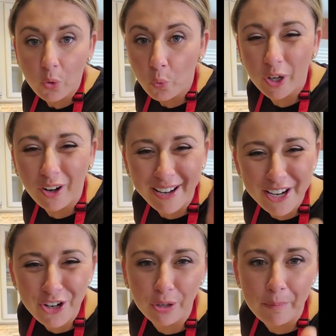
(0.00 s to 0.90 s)
we are
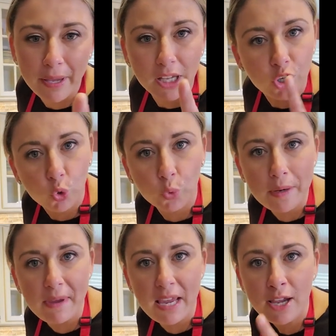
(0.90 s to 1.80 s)
here to make a
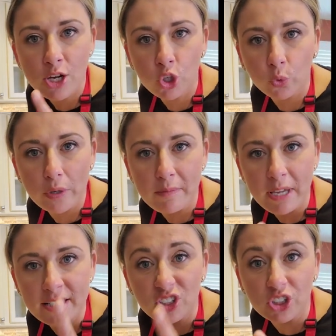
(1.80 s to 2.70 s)
creamy,
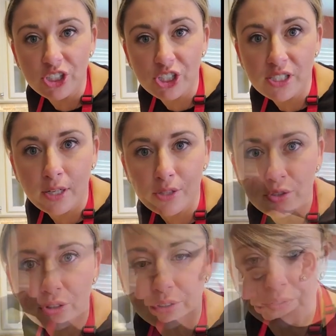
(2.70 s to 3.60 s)
delicious custard.